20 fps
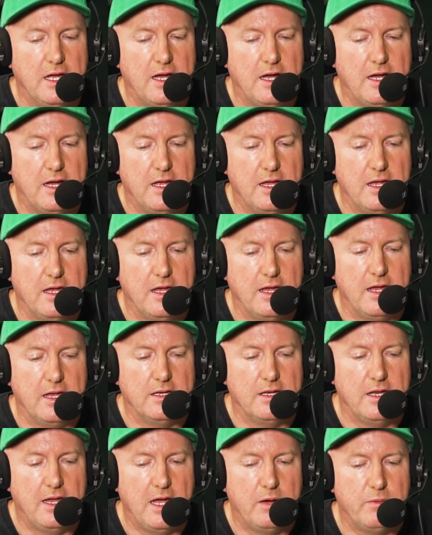Uh,
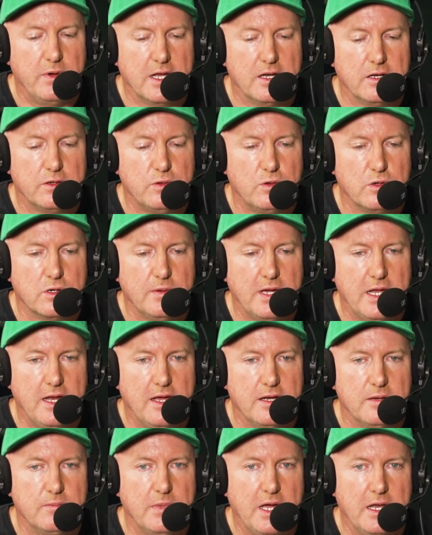and now we're going to talk about
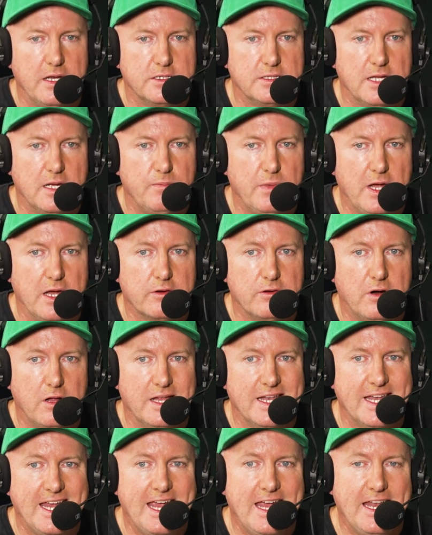how to manage that
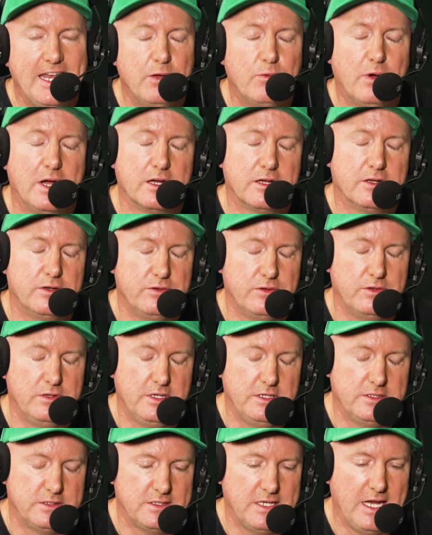bankroll. And anyone can do
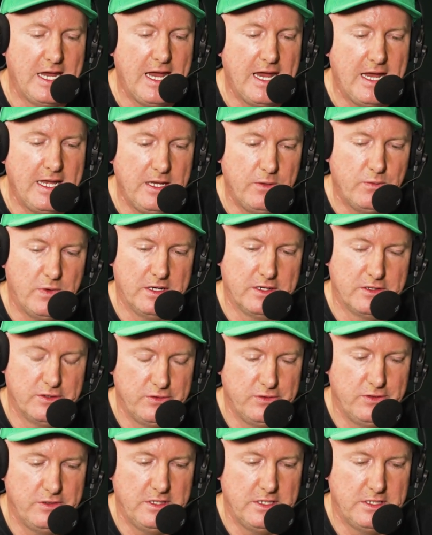this. Anyone
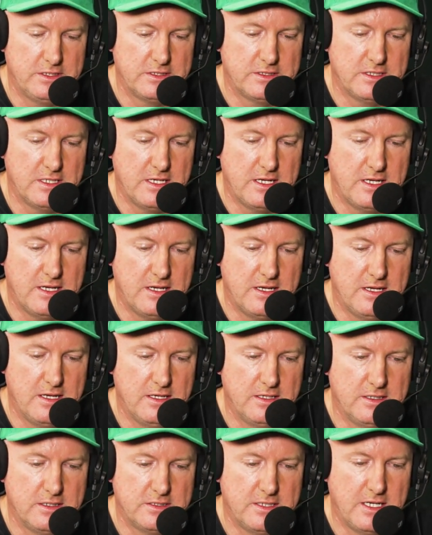can do this. Uh,
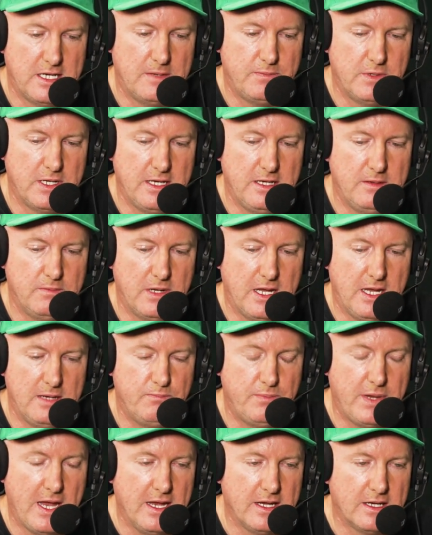set up a, a
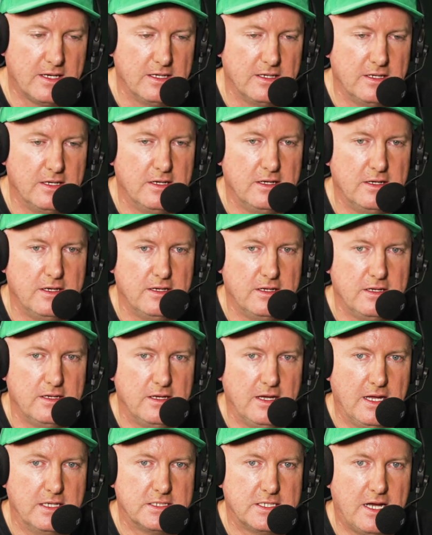bank
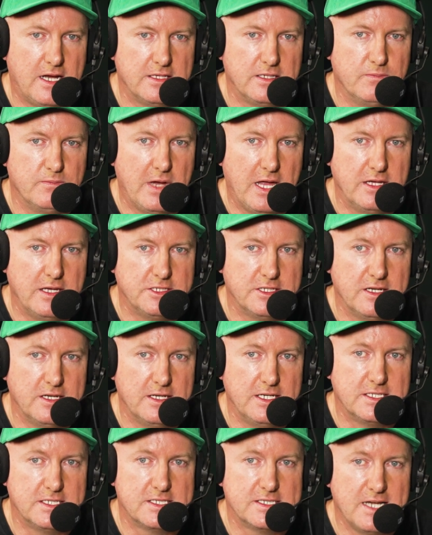and start to manage it.
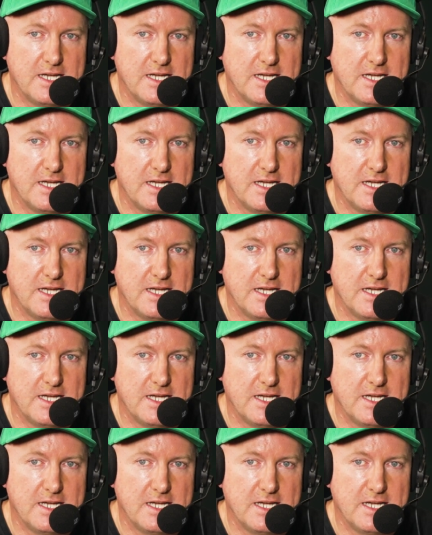And it's